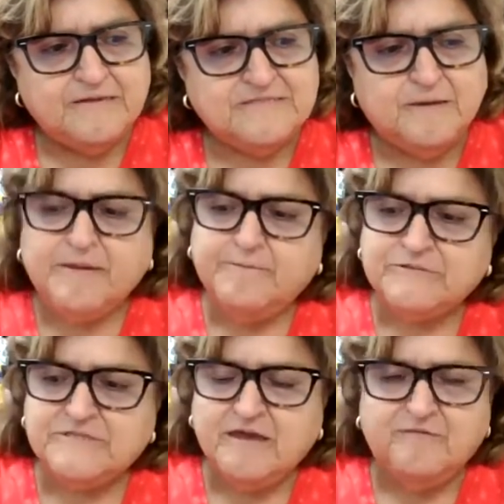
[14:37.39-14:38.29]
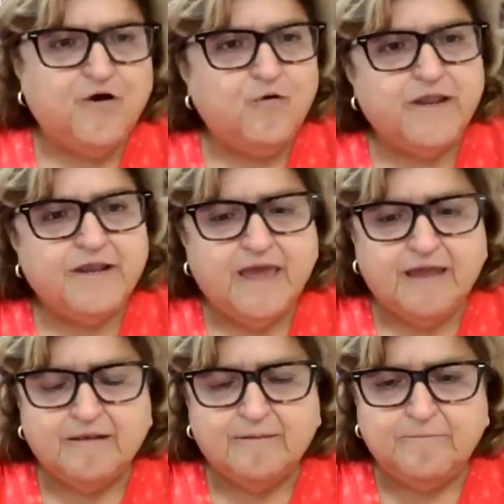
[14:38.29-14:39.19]
Some people say voting
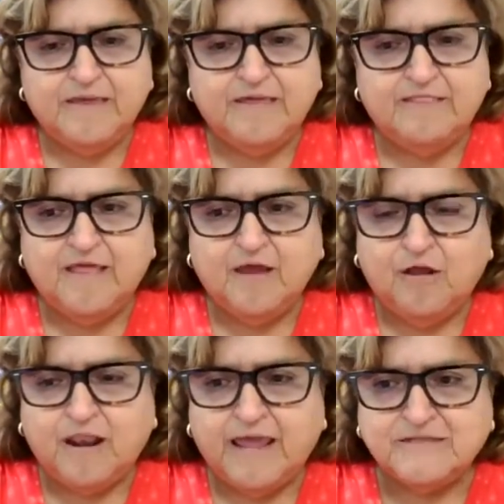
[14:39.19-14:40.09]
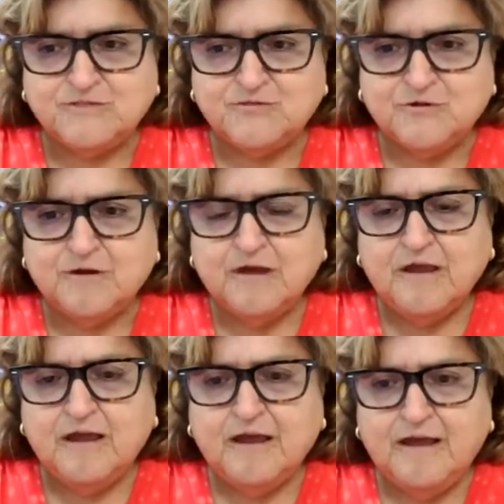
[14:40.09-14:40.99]
can't be the all answer,
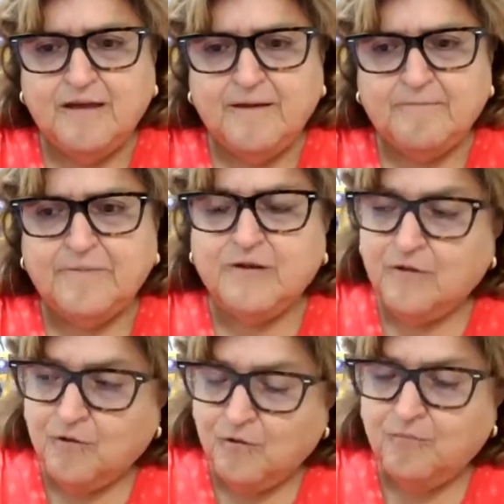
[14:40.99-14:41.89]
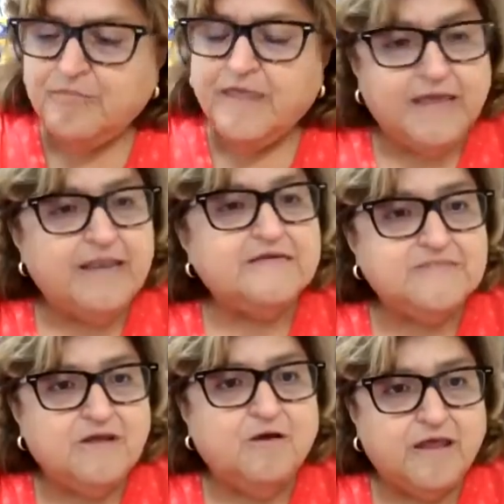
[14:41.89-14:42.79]
but you know, it is
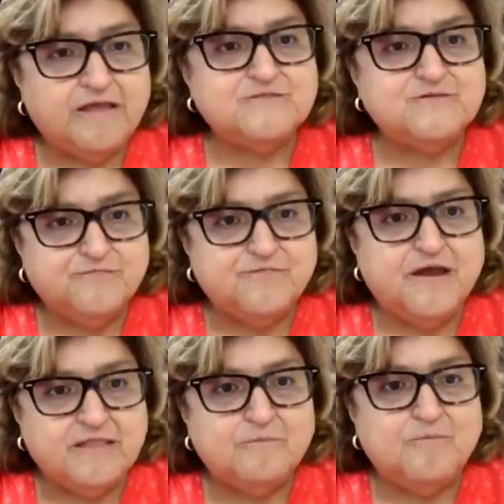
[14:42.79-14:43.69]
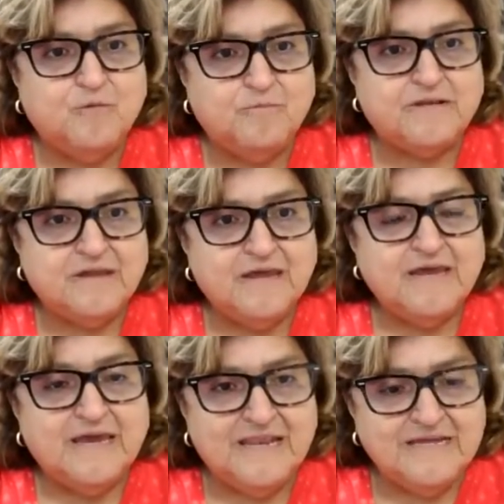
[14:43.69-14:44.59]
the all answer at the moment.
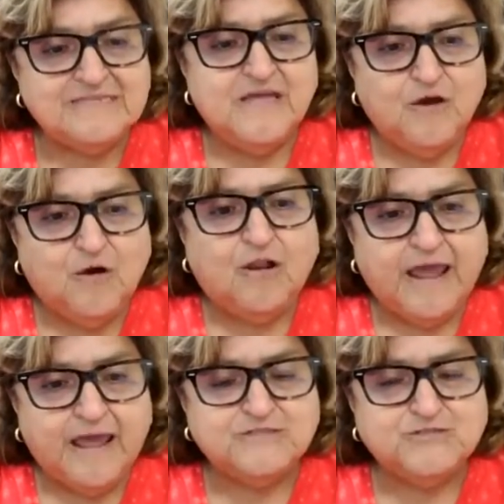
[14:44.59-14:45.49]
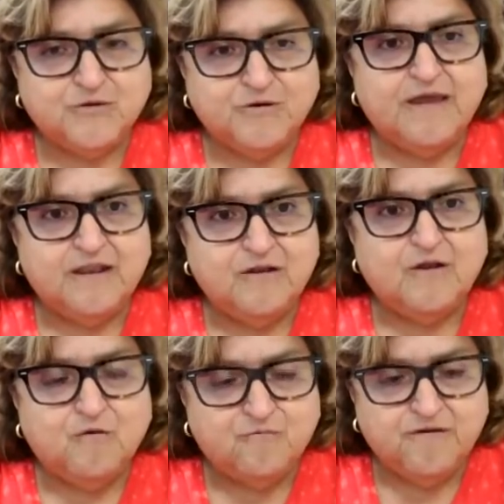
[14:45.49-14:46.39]
It is the all answer in
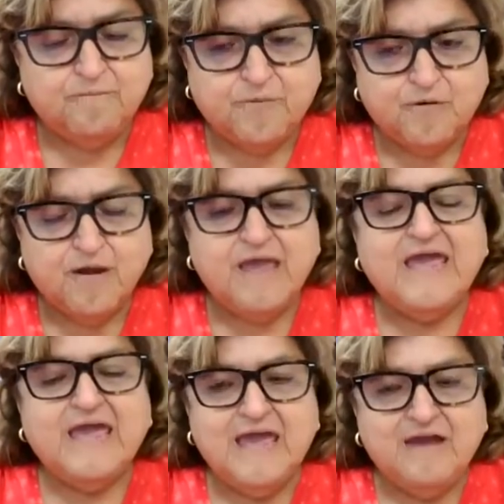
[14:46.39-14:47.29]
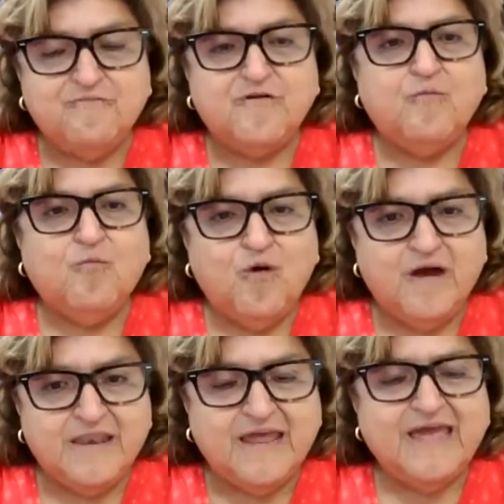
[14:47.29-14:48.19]
November.
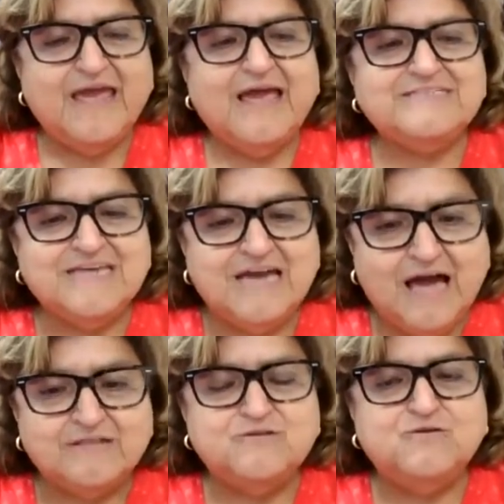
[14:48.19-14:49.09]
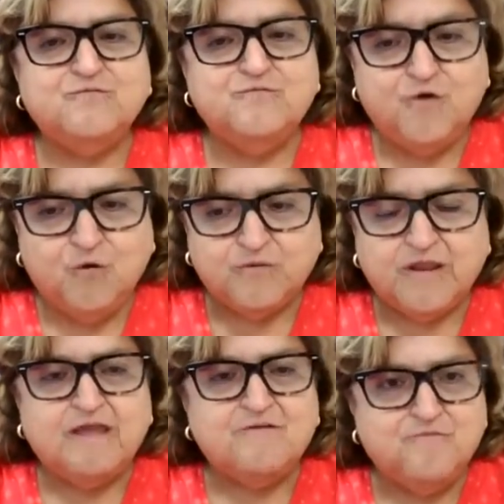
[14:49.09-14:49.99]
Everyone has got to vote,
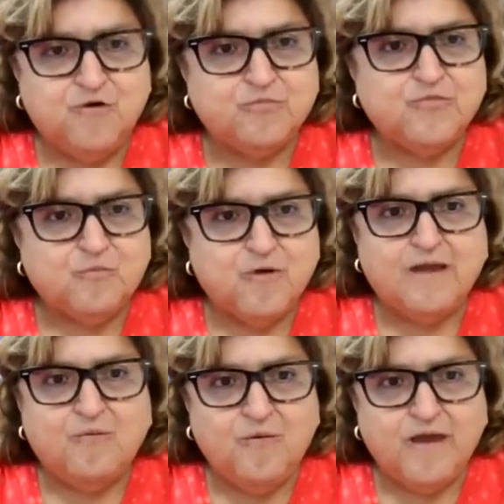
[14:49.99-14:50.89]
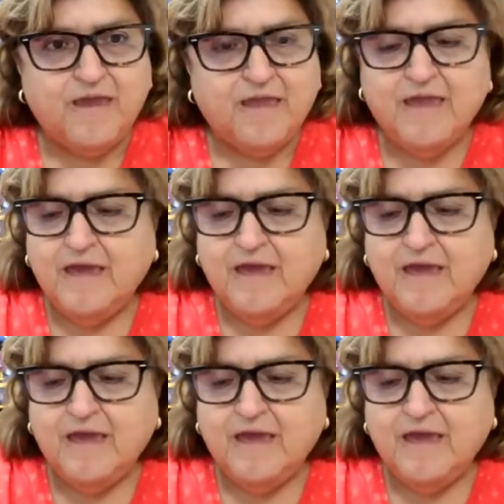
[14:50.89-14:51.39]
and vote the right way.